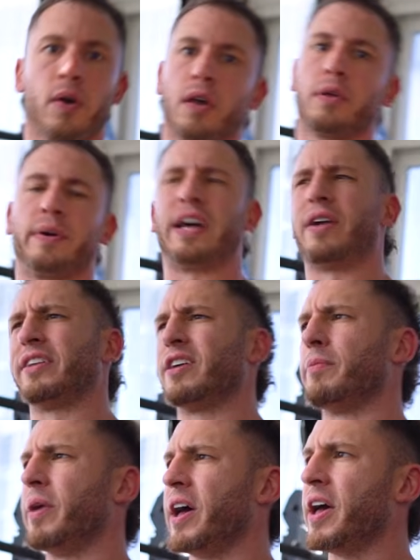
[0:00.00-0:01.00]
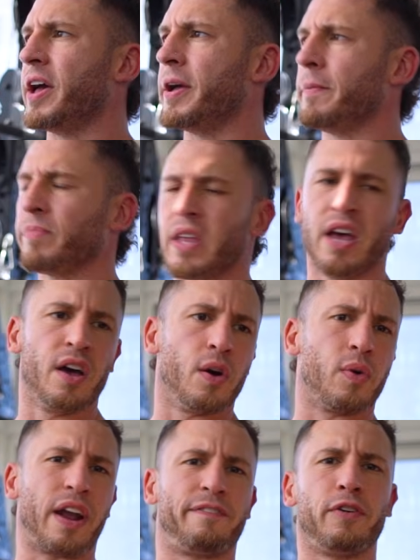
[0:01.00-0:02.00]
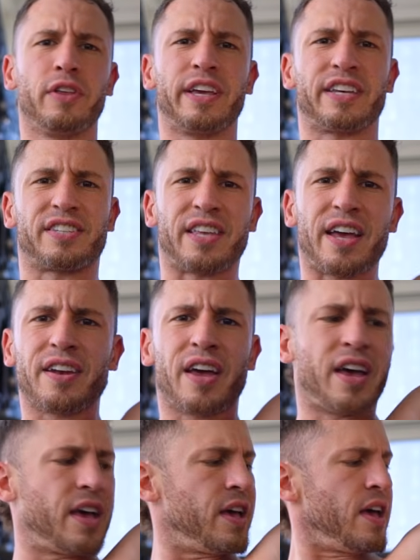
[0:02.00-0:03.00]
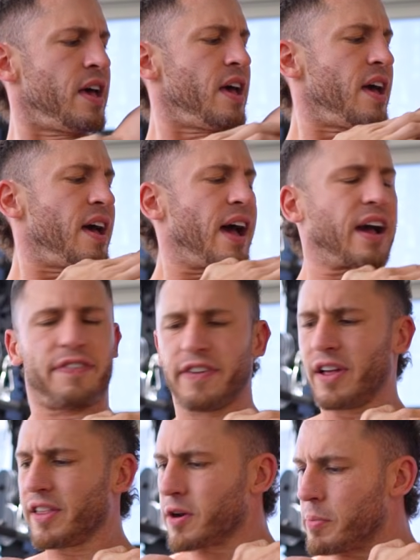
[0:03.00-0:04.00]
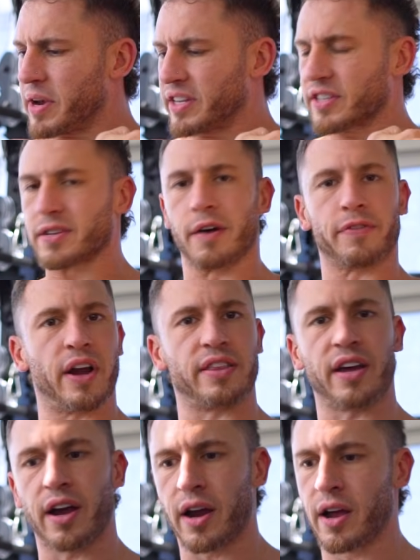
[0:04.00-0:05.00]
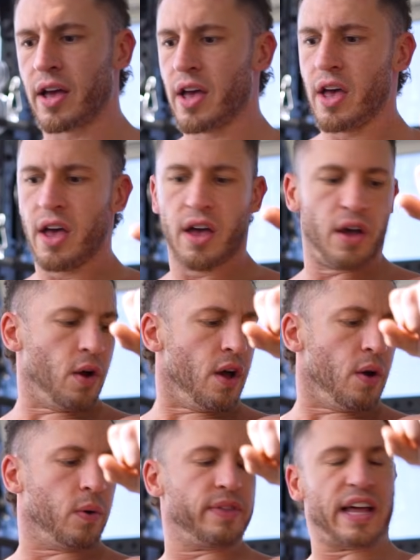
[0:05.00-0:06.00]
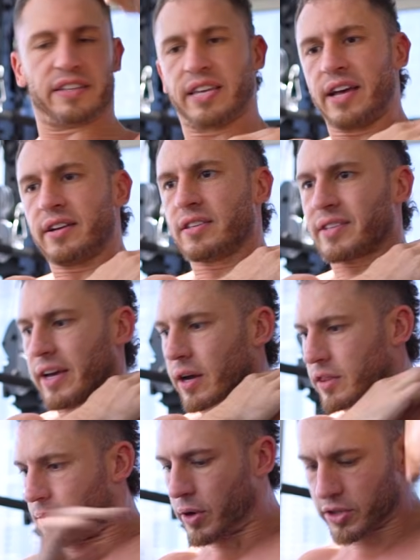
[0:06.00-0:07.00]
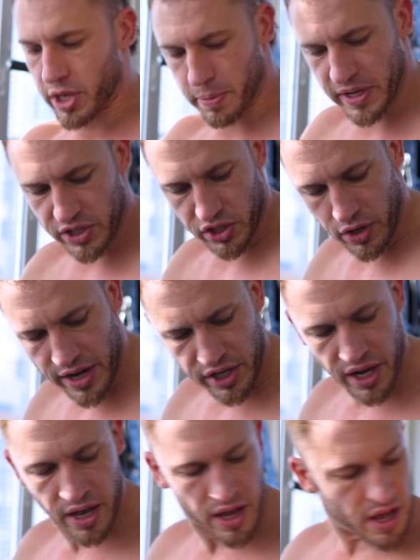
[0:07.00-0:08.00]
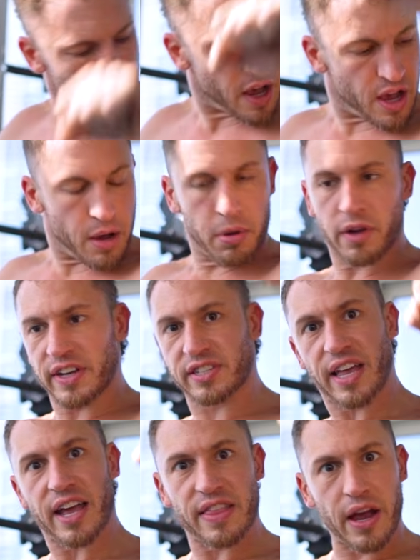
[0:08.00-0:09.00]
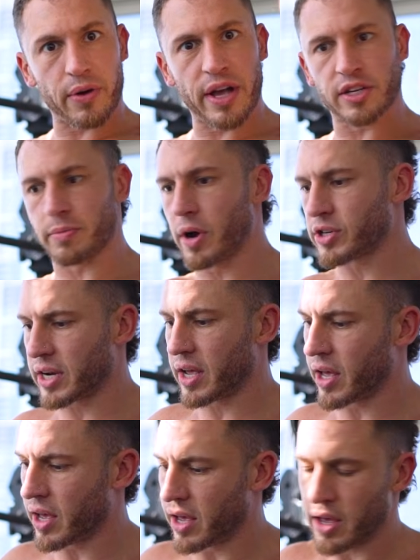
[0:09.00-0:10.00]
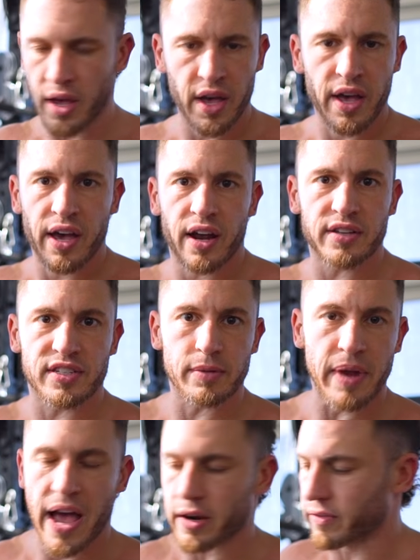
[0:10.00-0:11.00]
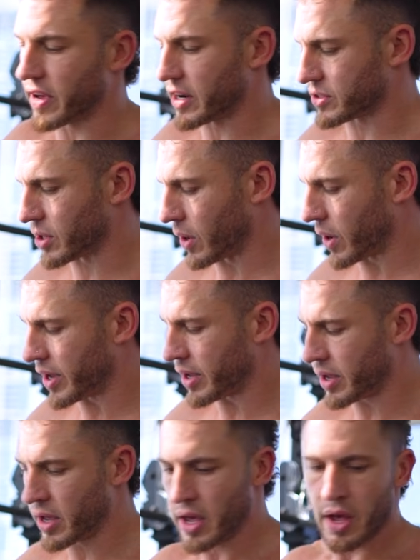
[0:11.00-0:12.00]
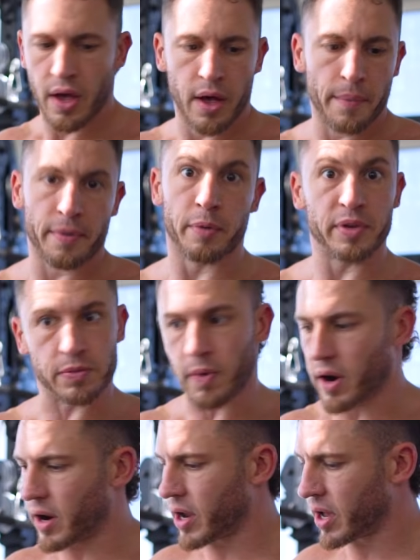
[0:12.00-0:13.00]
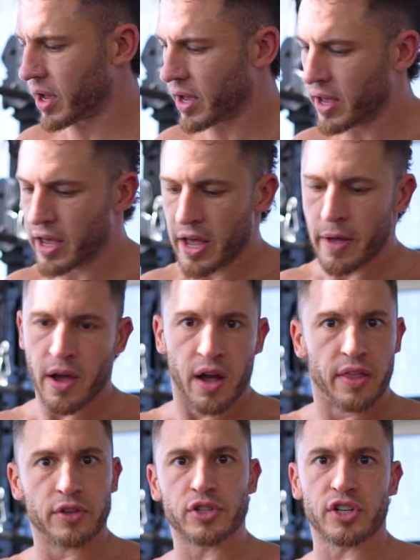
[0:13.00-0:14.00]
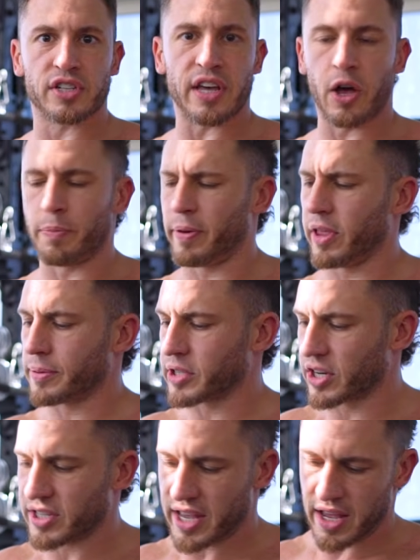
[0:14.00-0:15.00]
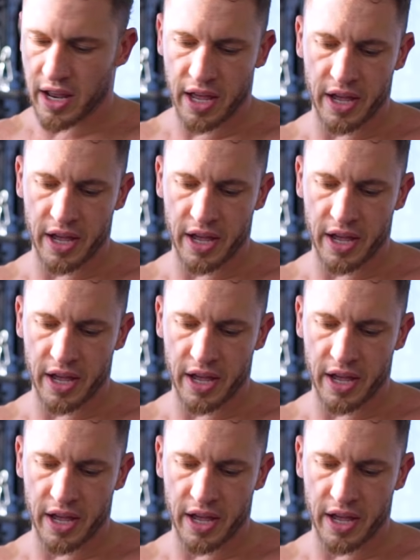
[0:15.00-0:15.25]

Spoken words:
going all the way down right there, but when I fully extend, I feel a little bit of discomfort right there when that tendon's like on the biggest stretch. But if I stay in that range of motion, it doesn't seem to aggravate it. So I'm gonna be smart. Those are just L pull-ups. I'll just hit